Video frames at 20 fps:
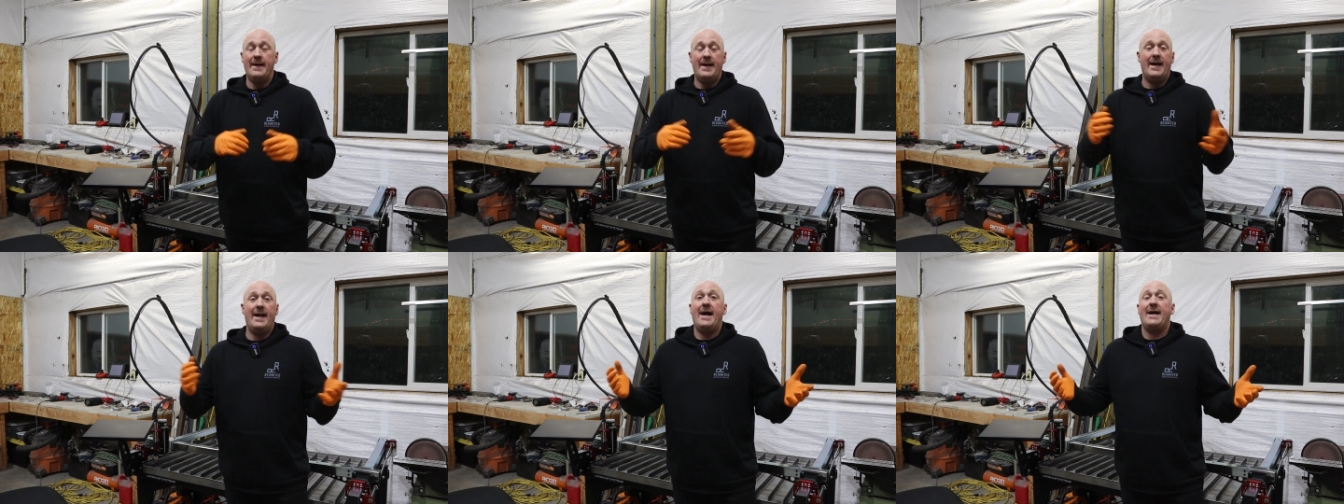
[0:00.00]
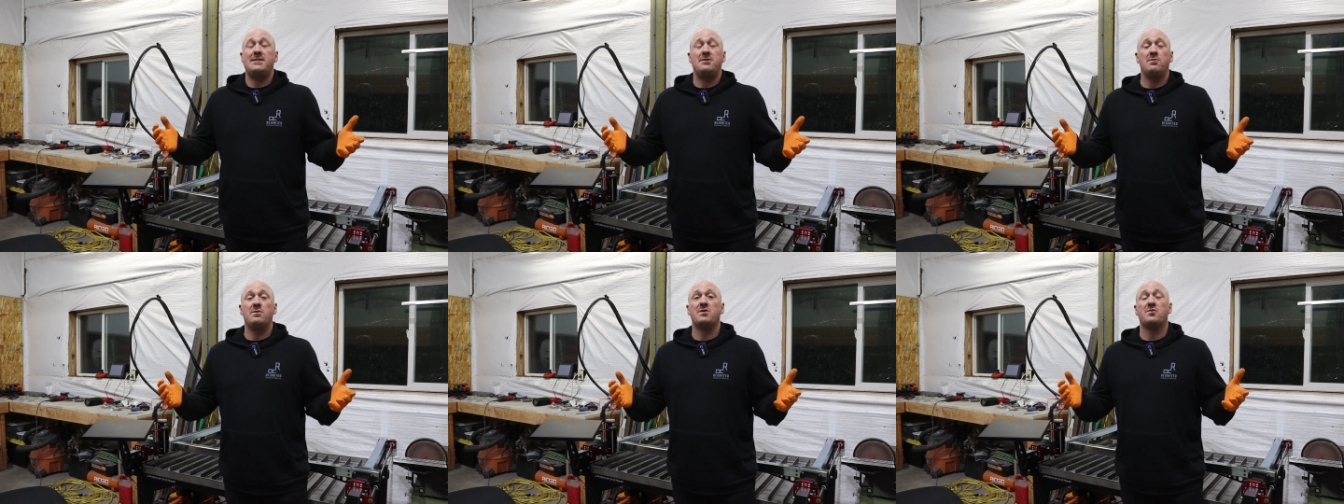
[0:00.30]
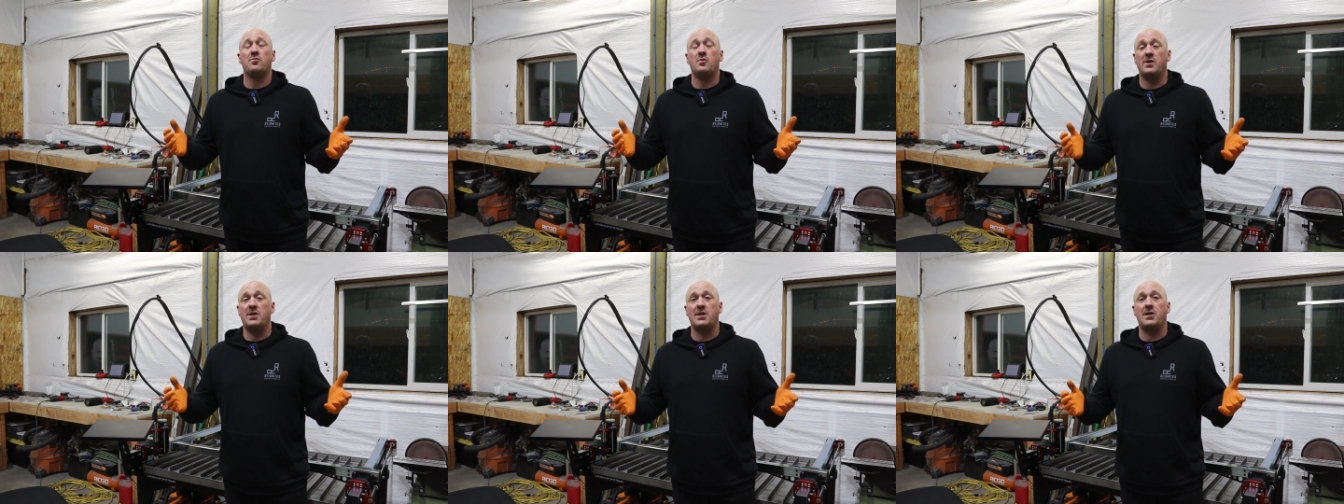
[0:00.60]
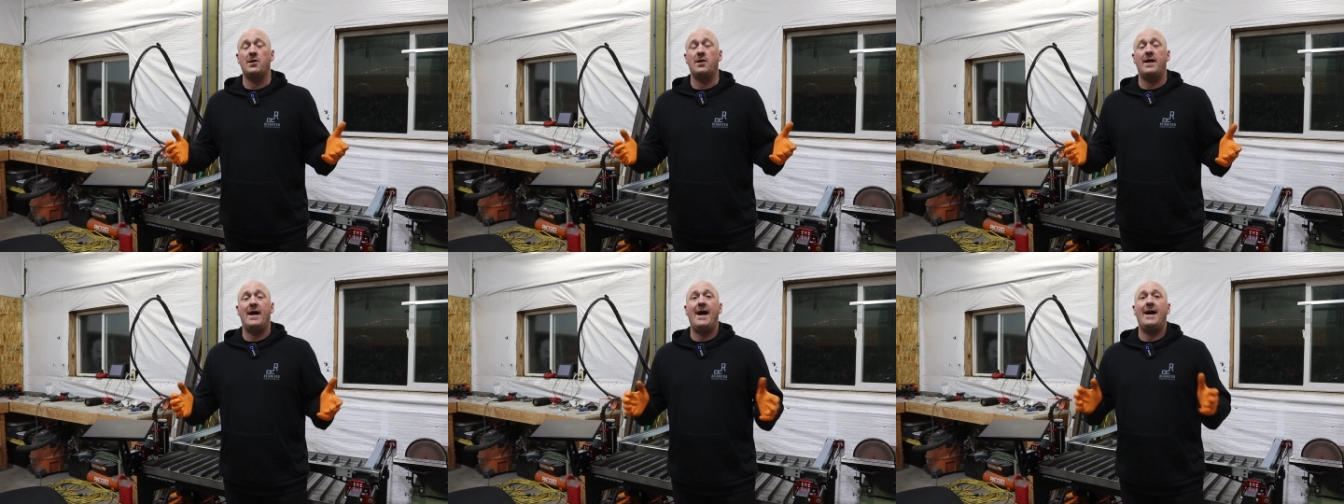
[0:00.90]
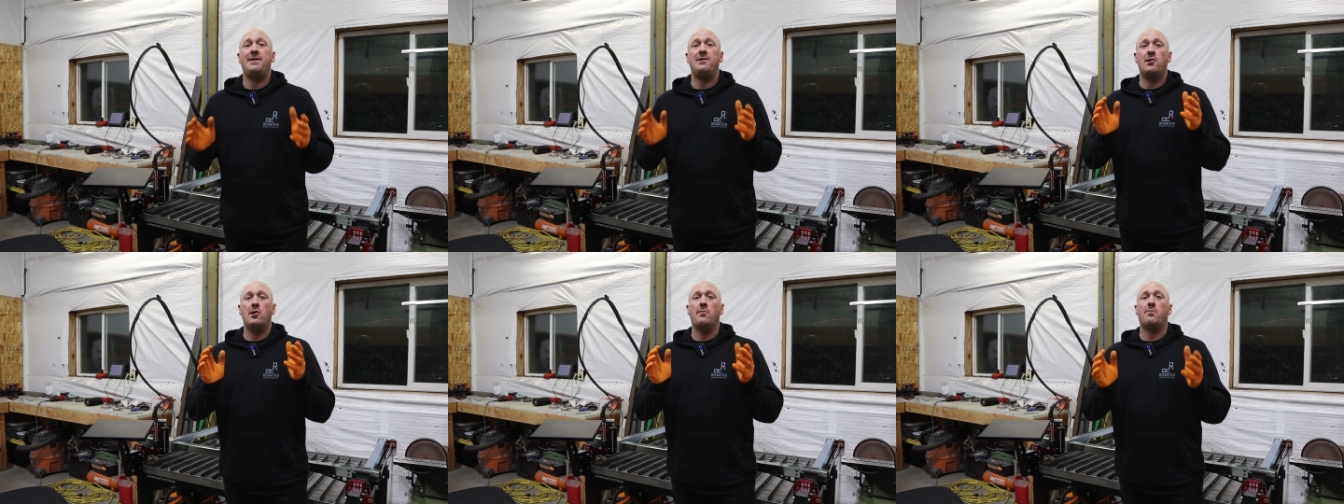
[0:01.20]
It actually was really good. I
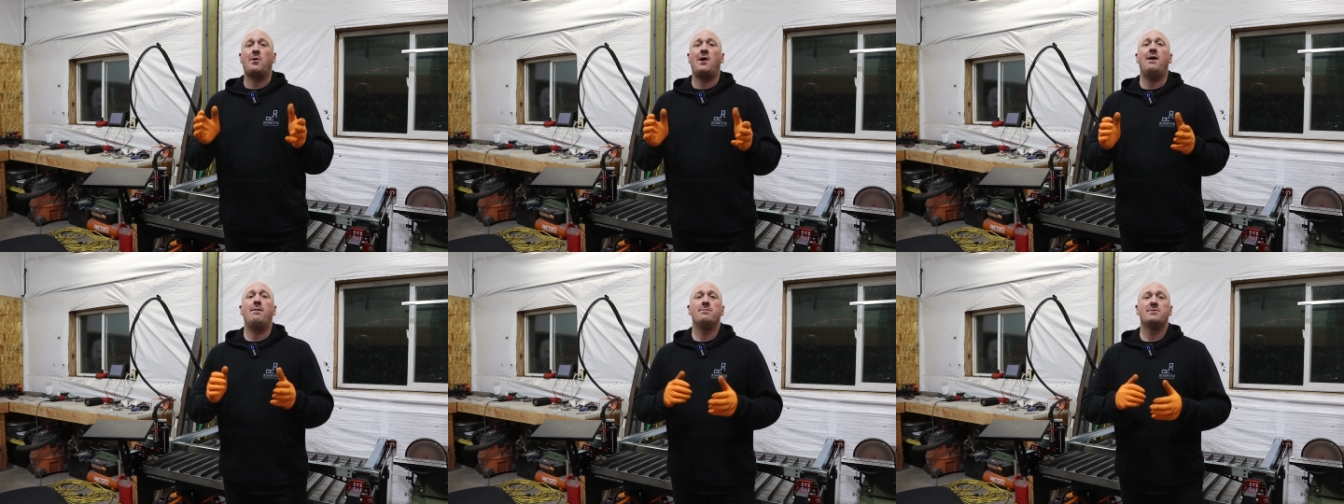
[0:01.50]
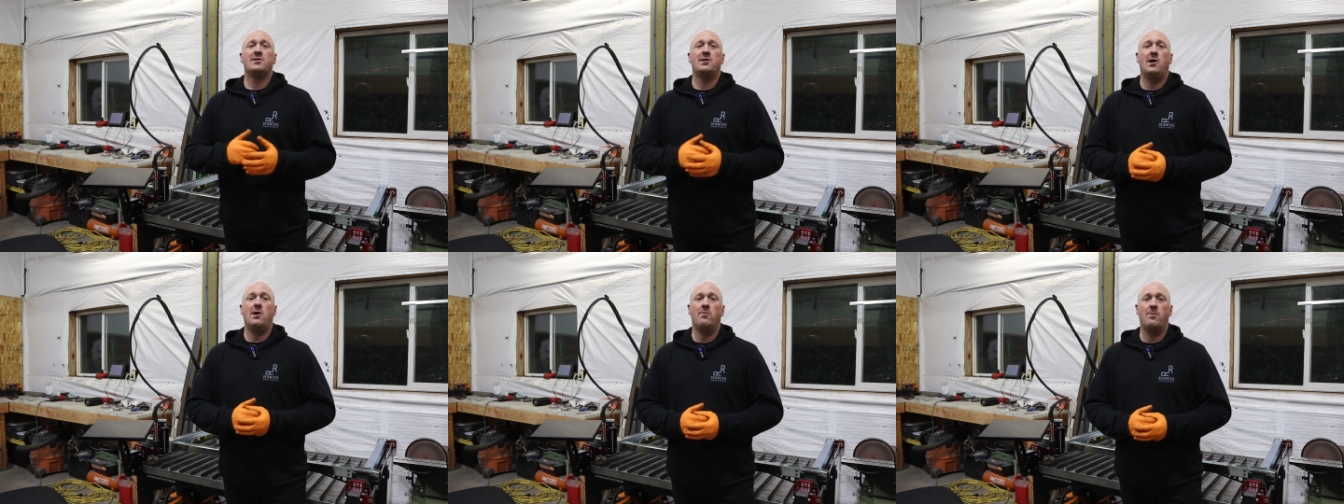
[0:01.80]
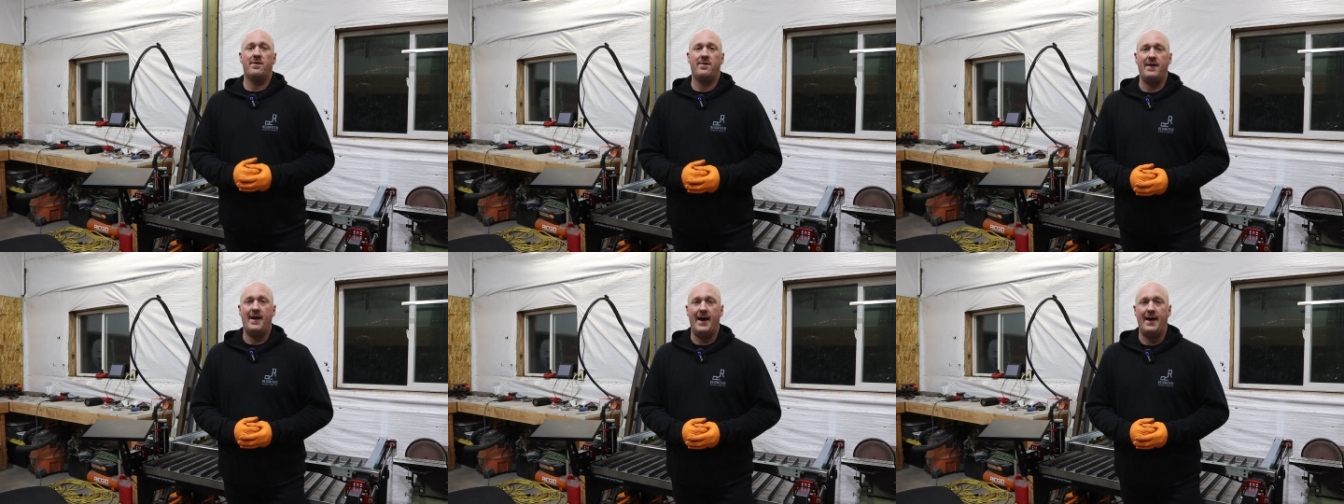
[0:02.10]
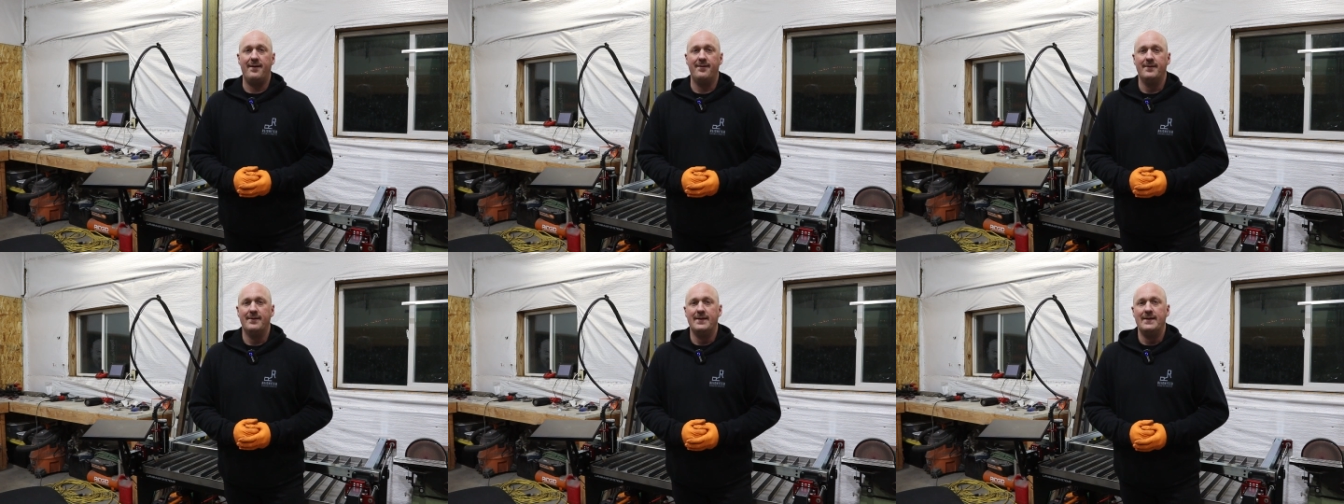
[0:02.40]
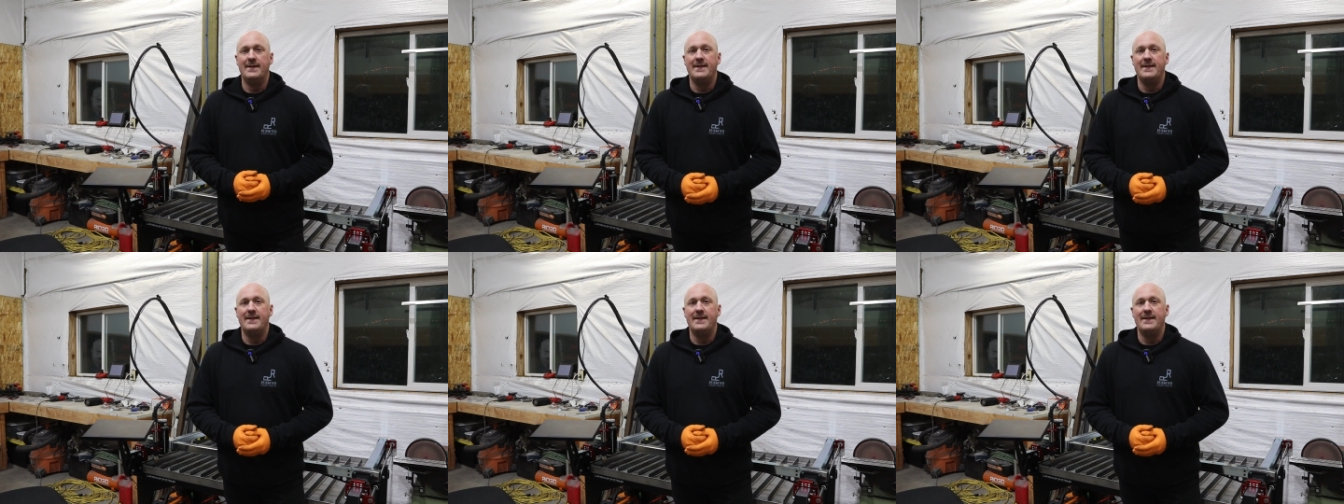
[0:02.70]
had no problems at all with that.